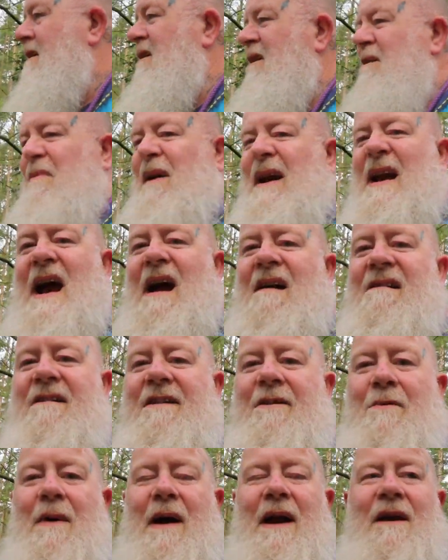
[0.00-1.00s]
Got a bit
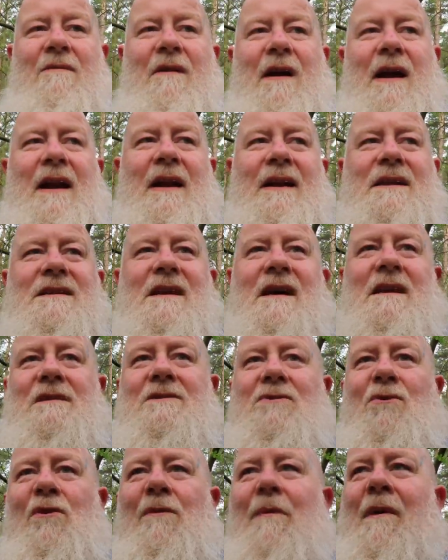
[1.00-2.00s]
carried away, really.
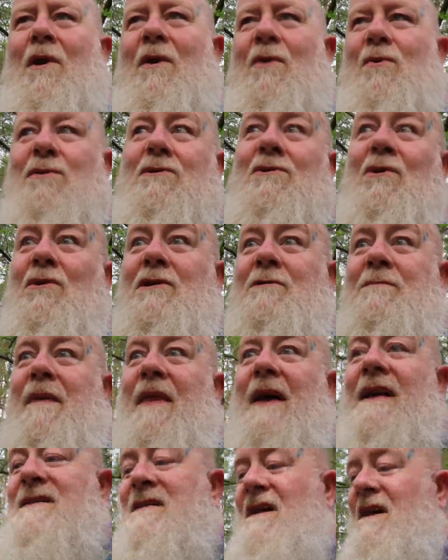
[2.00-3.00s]
Started talking about all sorts,
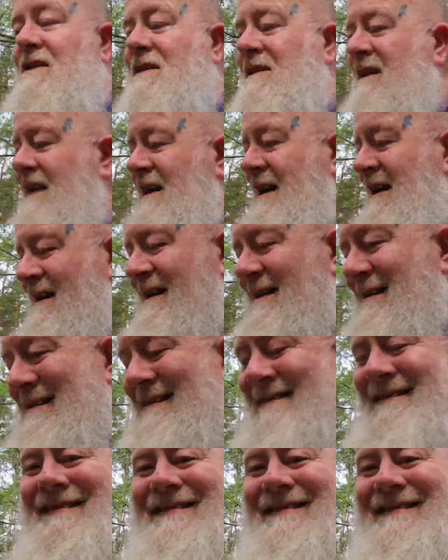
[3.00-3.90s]
but that's the idea.